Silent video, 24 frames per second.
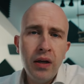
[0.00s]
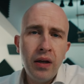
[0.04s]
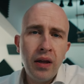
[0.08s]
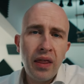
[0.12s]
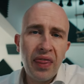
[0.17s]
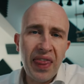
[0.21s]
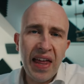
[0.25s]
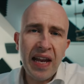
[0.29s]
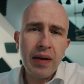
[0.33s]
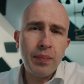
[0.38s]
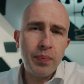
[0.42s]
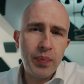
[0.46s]

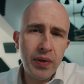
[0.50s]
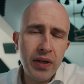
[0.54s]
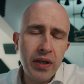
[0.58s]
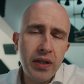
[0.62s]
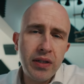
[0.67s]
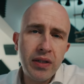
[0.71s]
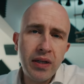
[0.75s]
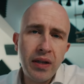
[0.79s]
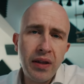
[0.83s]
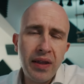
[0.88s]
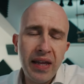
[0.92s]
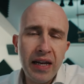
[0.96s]
that
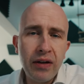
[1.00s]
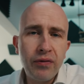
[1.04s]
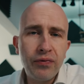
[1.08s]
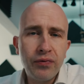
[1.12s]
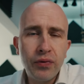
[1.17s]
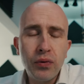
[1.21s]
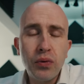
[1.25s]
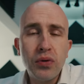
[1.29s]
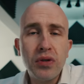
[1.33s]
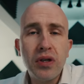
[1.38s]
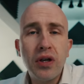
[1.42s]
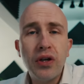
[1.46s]
burden then
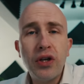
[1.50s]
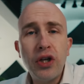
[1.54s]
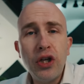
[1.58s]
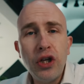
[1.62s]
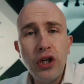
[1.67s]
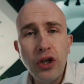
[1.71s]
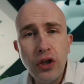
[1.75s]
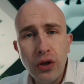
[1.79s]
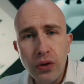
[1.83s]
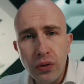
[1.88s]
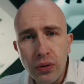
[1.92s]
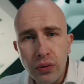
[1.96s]
falls on
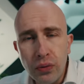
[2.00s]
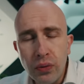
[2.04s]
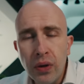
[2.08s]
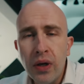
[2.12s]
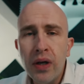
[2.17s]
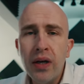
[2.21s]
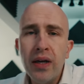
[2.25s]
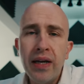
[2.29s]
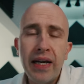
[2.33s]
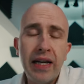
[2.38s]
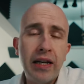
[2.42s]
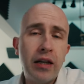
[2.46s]
you.
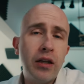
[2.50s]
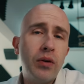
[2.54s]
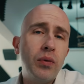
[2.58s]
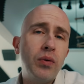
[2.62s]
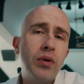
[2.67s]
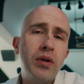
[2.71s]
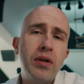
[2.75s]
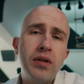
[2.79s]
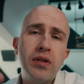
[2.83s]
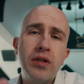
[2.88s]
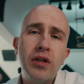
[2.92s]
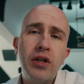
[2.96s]
In other
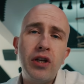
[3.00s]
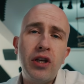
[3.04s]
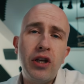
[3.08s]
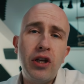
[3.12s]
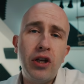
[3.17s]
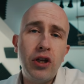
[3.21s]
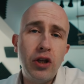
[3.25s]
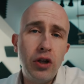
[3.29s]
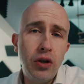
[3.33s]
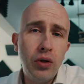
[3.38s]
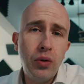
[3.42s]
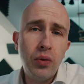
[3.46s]
words,
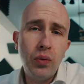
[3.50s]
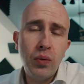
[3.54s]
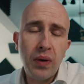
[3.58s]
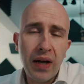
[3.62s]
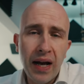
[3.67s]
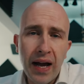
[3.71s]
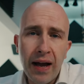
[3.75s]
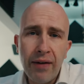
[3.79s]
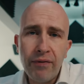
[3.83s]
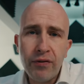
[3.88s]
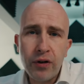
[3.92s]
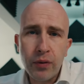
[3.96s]
you
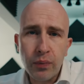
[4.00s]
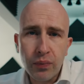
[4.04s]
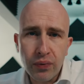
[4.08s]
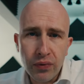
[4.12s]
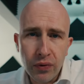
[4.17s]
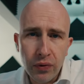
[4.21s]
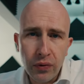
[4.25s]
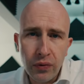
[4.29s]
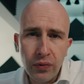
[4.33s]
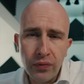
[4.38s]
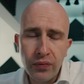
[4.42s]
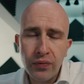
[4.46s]
have to
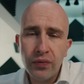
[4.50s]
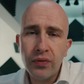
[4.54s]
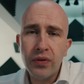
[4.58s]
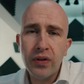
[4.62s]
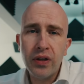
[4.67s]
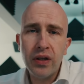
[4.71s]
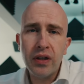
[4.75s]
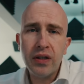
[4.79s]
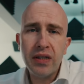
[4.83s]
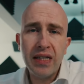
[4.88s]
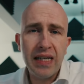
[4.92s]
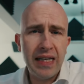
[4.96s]
prove
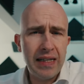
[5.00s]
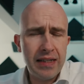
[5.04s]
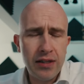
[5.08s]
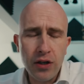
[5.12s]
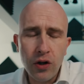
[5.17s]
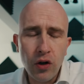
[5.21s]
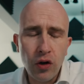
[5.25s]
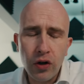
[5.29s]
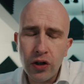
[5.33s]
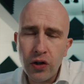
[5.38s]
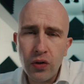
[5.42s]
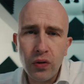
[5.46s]
that it's
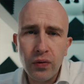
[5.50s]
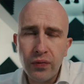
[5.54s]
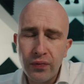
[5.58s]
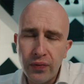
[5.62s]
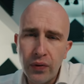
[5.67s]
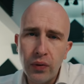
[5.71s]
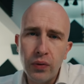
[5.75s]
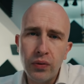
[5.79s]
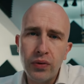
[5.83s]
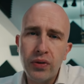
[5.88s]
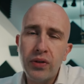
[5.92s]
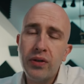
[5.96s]
not your
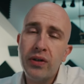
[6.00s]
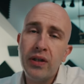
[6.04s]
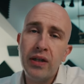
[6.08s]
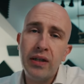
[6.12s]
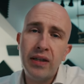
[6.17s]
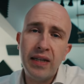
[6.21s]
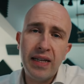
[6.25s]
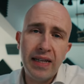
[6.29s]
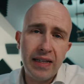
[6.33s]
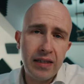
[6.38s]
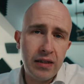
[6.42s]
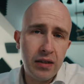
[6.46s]
fault,
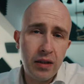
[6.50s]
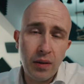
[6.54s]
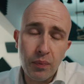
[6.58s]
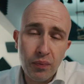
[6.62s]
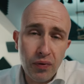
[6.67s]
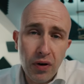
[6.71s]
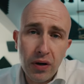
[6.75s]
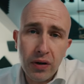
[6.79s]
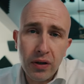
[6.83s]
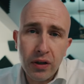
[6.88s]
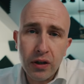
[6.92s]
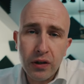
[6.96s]
that it's the
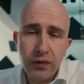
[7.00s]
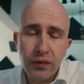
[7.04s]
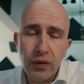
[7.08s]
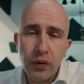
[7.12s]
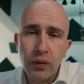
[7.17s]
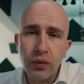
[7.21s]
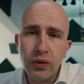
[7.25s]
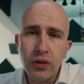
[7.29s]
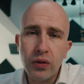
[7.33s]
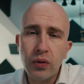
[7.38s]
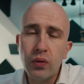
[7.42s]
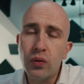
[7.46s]
product's
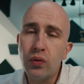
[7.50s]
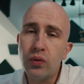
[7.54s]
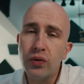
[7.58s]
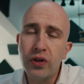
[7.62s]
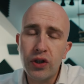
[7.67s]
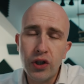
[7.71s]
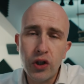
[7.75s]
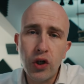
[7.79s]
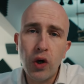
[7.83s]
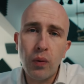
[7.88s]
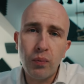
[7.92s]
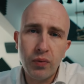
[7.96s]
fault or the
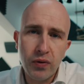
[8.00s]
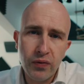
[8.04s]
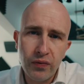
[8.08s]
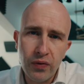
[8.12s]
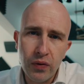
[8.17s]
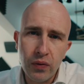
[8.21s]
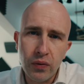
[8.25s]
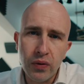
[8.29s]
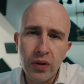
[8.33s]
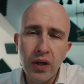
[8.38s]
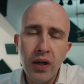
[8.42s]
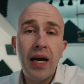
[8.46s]
shop's
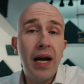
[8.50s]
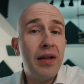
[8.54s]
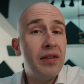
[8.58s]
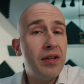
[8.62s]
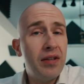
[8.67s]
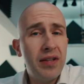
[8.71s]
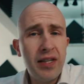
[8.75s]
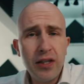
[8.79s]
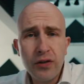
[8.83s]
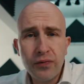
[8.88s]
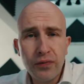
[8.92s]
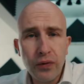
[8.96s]
fault, and that
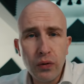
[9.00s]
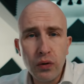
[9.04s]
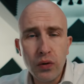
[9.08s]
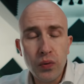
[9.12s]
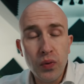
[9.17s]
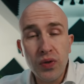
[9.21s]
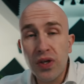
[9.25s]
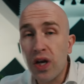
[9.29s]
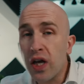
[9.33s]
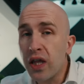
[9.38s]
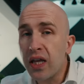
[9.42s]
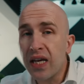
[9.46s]
this fault
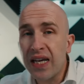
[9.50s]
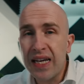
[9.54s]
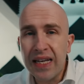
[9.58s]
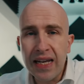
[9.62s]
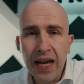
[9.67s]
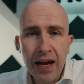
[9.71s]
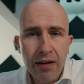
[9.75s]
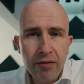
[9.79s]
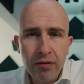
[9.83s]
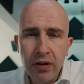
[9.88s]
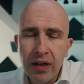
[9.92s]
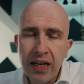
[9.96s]
was either
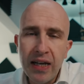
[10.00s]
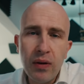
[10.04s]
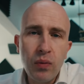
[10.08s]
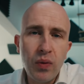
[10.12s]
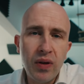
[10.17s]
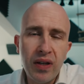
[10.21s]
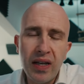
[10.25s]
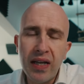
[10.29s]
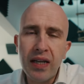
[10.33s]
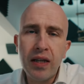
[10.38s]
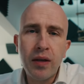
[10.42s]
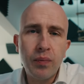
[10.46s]
inherently
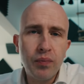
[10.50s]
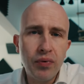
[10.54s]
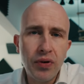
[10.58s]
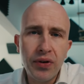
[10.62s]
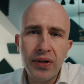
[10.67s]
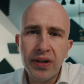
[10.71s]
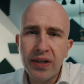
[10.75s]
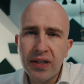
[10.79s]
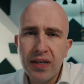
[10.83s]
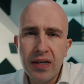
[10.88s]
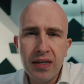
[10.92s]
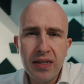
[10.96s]
within the
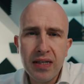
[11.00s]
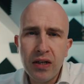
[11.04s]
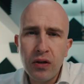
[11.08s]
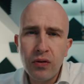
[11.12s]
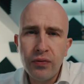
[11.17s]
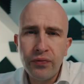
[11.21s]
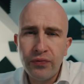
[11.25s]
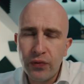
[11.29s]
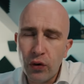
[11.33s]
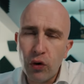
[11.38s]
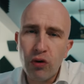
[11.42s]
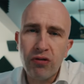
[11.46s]
product
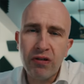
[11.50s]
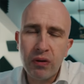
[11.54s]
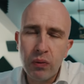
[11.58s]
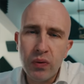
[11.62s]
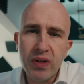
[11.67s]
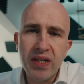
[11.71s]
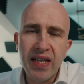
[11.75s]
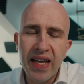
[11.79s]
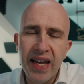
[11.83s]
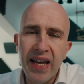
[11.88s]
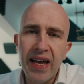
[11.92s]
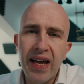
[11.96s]
itself or it
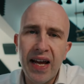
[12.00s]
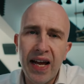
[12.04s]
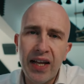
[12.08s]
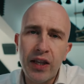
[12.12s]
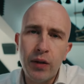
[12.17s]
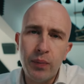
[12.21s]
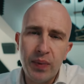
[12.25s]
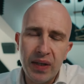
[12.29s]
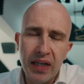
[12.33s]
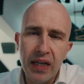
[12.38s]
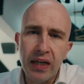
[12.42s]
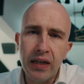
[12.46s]
was there at
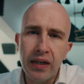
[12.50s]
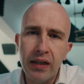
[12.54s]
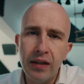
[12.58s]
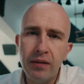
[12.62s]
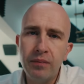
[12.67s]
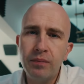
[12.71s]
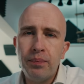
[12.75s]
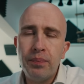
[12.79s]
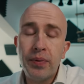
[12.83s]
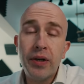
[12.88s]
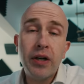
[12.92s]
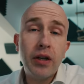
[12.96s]
the beginning.
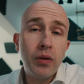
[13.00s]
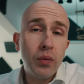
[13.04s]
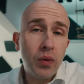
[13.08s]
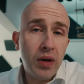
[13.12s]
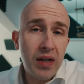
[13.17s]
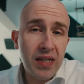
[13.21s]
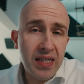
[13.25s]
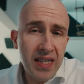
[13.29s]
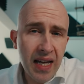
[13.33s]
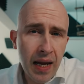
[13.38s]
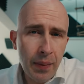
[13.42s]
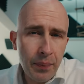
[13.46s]
But
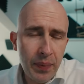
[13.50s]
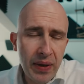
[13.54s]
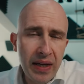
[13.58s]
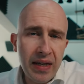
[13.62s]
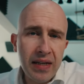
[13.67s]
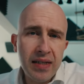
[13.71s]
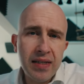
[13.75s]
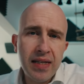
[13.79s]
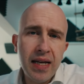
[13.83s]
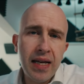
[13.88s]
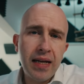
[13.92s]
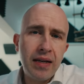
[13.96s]
otherwise, that being
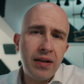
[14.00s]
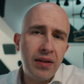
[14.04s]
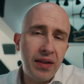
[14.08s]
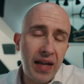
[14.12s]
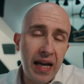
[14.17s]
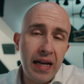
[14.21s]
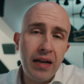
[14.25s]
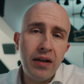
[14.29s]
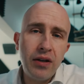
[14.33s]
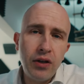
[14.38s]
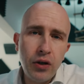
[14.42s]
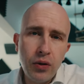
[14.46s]
said,
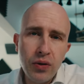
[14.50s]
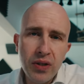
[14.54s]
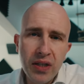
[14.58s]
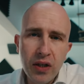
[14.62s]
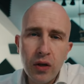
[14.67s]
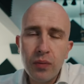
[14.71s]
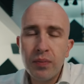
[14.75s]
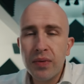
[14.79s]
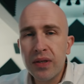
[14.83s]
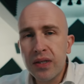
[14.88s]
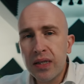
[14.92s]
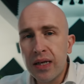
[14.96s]
then you
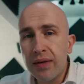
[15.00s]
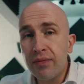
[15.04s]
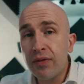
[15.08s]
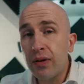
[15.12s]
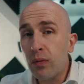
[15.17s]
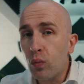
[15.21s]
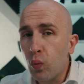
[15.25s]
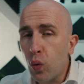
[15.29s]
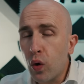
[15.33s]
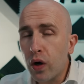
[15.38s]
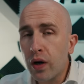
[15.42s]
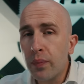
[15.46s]
still must give
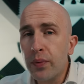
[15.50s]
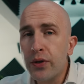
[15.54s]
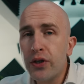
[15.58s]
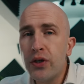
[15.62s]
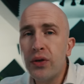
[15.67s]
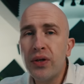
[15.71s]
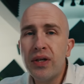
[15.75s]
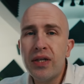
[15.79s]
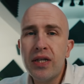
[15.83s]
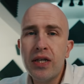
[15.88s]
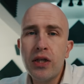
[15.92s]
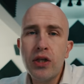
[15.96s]
them one
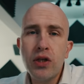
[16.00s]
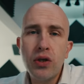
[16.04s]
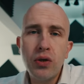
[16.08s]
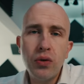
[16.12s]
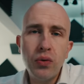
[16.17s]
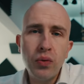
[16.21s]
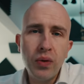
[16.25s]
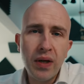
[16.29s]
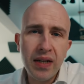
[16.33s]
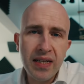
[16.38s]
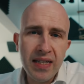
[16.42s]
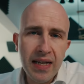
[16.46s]
opportunity
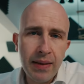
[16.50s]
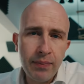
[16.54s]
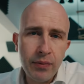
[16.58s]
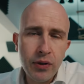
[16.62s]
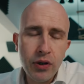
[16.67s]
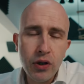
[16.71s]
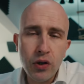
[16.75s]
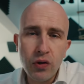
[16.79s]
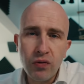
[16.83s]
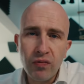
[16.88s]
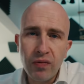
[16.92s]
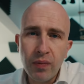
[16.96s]
to attempt
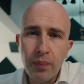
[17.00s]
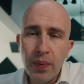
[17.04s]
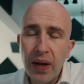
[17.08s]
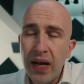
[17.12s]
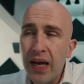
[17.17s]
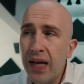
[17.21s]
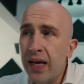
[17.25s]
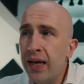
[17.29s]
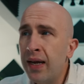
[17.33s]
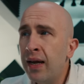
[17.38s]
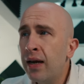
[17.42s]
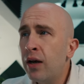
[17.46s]
to
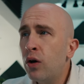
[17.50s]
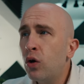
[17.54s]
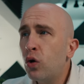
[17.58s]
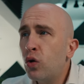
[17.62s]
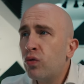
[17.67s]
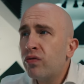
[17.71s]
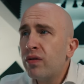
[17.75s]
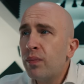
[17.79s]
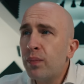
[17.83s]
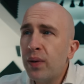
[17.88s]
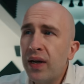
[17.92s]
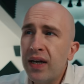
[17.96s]
repair
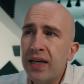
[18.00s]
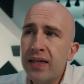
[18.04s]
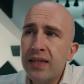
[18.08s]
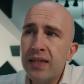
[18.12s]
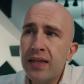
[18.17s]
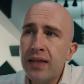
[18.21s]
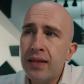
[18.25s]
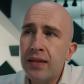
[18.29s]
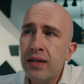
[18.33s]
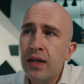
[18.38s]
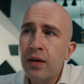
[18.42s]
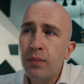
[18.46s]
or replace
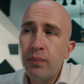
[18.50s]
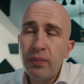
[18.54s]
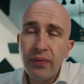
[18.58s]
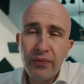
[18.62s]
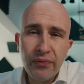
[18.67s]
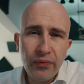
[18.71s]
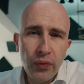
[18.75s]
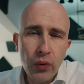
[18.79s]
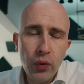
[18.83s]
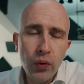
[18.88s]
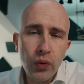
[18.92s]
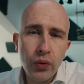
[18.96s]
it
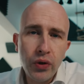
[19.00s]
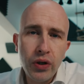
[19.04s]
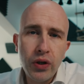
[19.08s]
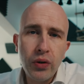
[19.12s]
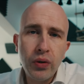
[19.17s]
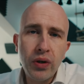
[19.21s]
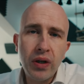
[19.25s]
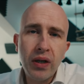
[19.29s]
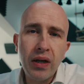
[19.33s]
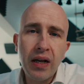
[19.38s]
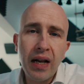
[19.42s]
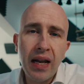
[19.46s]
before you
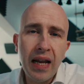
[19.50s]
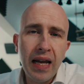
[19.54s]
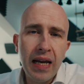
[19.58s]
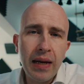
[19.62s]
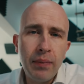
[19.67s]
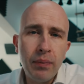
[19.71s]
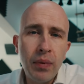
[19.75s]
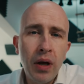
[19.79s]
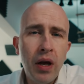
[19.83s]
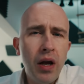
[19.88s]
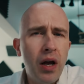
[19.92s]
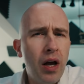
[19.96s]
can
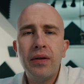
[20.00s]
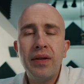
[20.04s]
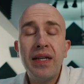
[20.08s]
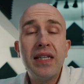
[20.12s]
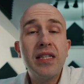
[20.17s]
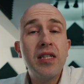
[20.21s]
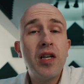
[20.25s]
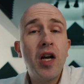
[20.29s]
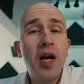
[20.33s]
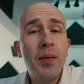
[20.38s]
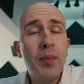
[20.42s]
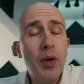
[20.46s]
claim, this
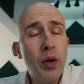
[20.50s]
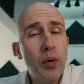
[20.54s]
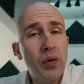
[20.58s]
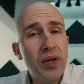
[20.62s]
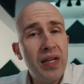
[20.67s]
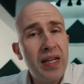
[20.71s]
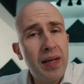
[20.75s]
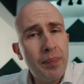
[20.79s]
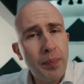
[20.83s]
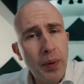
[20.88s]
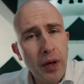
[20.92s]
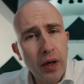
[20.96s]
time
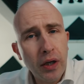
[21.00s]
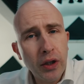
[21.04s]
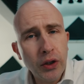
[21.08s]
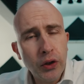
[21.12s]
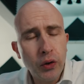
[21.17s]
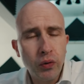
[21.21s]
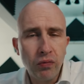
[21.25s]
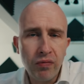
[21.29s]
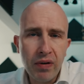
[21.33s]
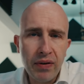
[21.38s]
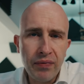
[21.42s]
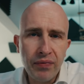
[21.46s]
only a
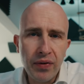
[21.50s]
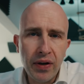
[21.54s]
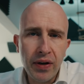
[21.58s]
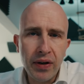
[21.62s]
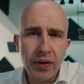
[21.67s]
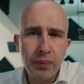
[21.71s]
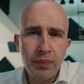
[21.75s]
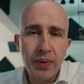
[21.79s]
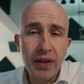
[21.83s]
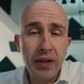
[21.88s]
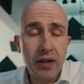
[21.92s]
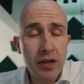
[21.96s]
partial
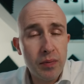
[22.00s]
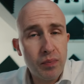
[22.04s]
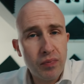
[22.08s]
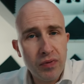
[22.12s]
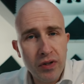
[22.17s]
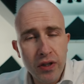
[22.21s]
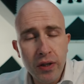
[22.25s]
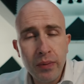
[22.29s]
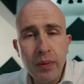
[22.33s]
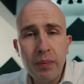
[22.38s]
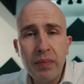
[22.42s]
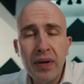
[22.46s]
refund, because
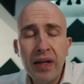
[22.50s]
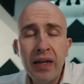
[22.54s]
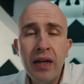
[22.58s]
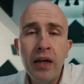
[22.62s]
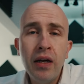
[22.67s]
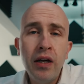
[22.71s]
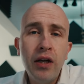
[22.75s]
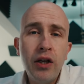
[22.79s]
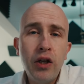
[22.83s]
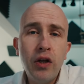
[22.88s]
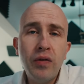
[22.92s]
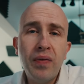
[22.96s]
presumably
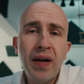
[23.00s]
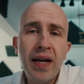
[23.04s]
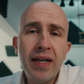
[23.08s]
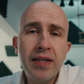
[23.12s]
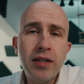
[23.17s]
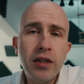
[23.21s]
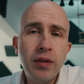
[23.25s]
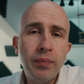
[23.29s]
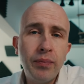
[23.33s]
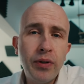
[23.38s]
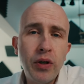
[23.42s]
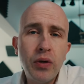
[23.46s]
you've had
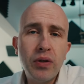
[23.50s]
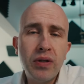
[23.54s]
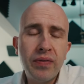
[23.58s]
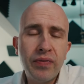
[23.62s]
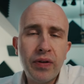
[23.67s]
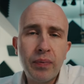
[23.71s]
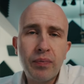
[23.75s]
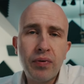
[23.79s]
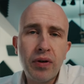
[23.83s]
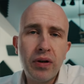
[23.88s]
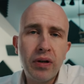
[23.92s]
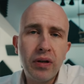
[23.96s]
some use of
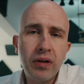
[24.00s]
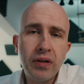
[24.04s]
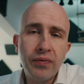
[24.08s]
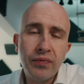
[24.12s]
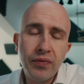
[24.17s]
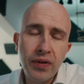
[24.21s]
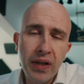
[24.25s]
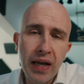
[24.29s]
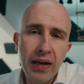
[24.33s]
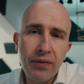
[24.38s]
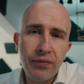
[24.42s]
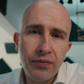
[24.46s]
the product
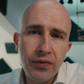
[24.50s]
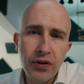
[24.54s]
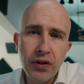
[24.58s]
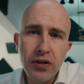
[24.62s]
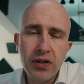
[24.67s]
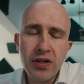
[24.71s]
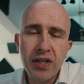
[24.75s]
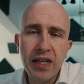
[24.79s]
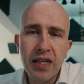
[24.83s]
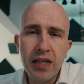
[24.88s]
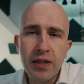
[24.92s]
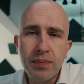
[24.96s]
for that
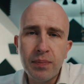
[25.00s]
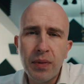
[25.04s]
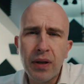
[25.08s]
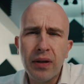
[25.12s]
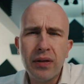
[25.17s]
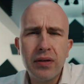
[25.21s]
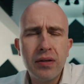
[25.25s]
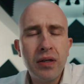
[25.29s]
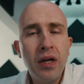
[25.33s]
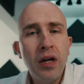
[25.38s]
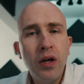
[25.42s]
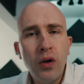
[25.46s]
first 6
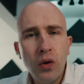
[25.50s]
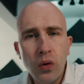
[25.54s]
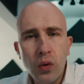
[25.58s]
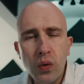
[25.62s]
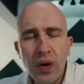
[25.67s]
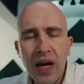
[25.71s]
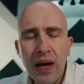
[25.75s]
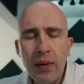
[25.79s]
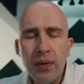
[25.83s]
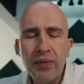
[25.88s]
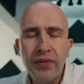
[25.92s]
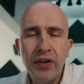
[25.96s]
months
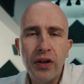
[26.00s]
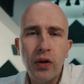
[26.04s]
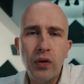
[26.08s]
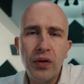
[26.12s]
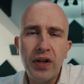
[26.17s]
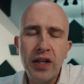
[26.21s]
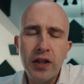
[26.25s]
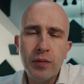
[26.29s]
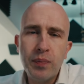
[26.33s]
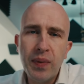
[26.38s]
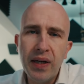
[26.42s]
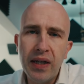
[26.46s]
or however long
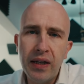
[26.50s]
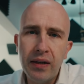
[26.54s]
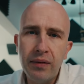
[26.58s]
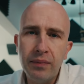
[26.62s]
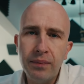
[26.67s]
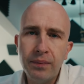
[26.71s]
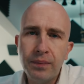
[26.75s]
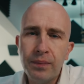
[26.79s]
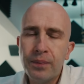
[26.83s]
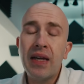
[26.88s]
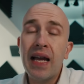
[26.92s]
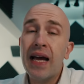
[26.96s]
it's been.